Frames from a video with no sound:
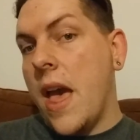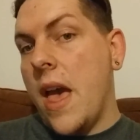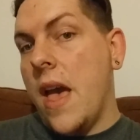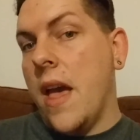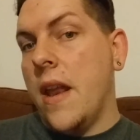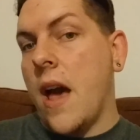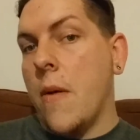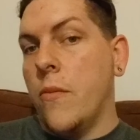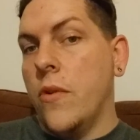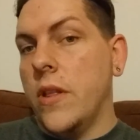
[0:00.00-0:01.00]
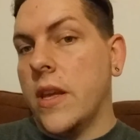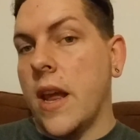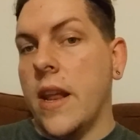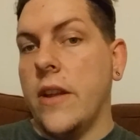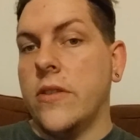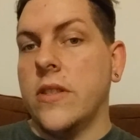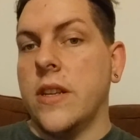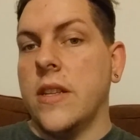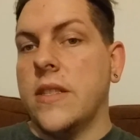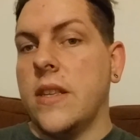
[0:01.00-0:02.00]
and I'm really kind of
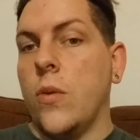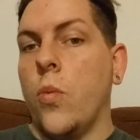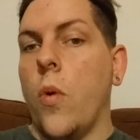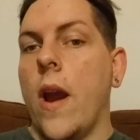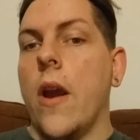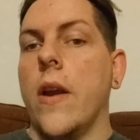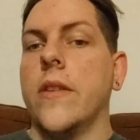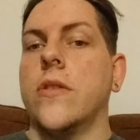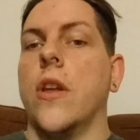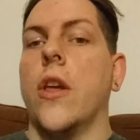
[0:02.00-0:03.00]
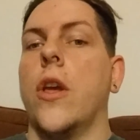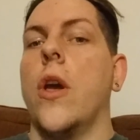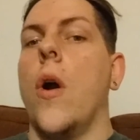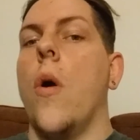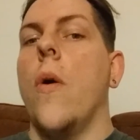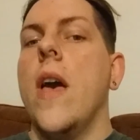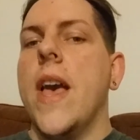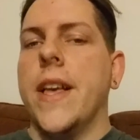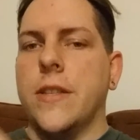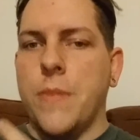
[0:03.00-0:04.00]
interested to see where it's going to go,
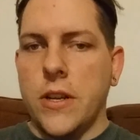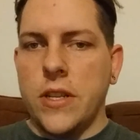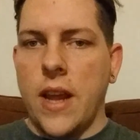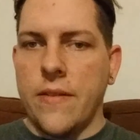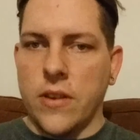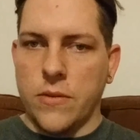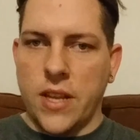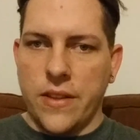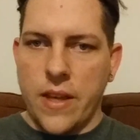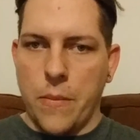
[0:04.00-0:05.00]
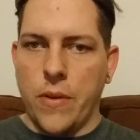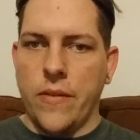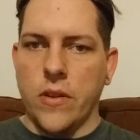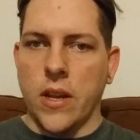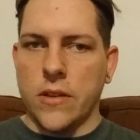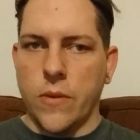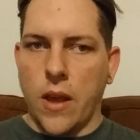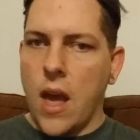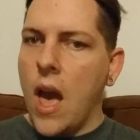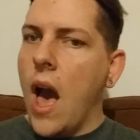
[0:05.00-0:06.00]
especially after seeing that preview next
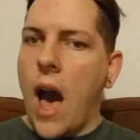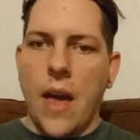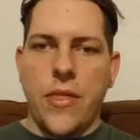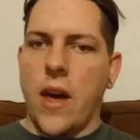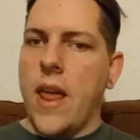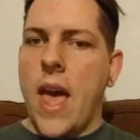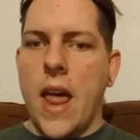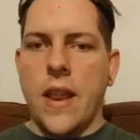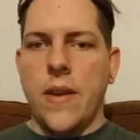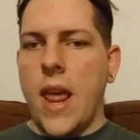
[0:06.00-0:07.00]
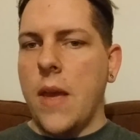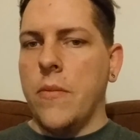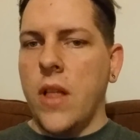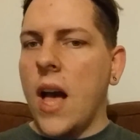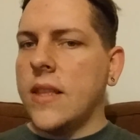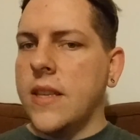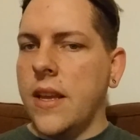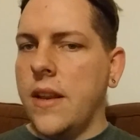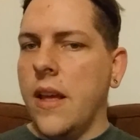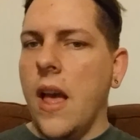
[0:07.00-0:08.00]
week. I thought I had a name locked
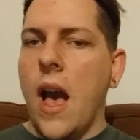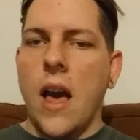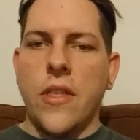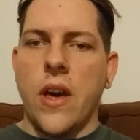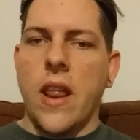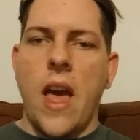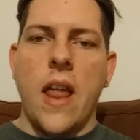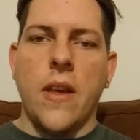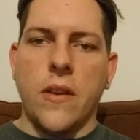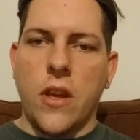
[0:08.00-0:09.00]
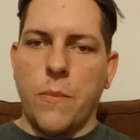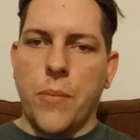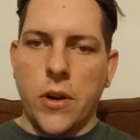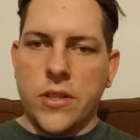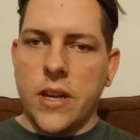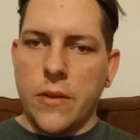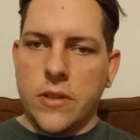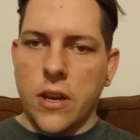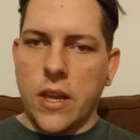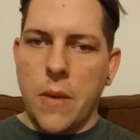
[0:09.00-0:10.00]
in. I thought I had a person I
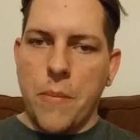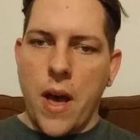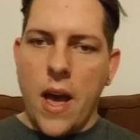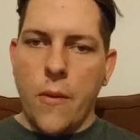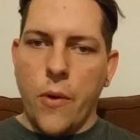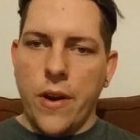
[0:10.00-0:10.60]
was going to get behind